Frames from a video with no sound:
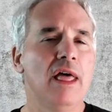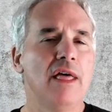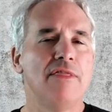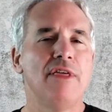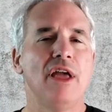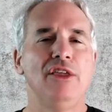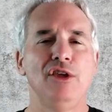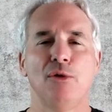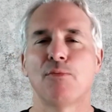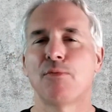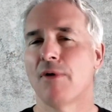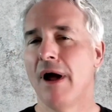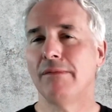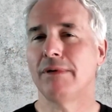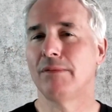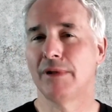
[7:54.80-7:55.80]
than you
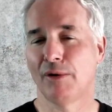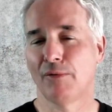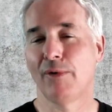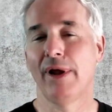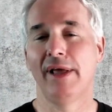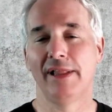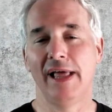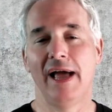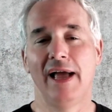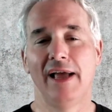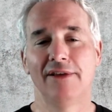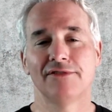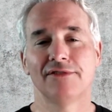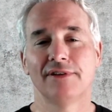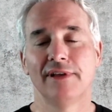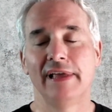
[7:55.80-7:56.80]
probably
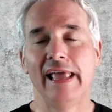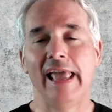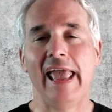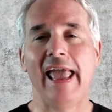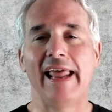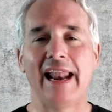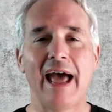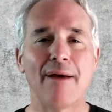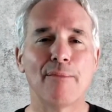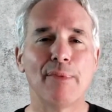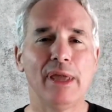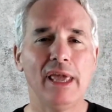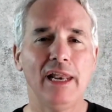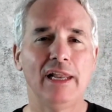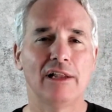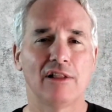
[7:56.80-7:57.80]
realize. And I'm
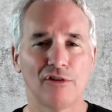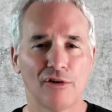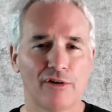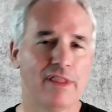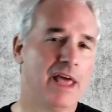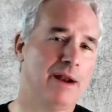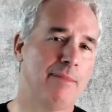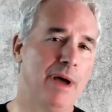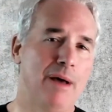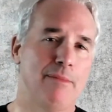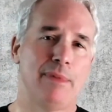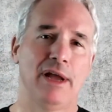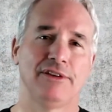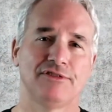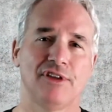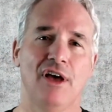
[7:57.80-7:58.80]
beginning to learn that about
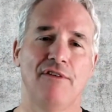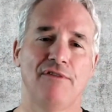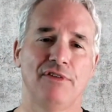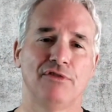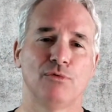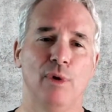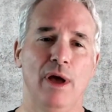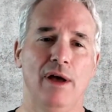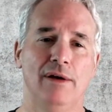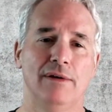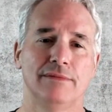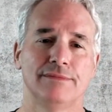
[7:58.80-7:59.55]
myself as well.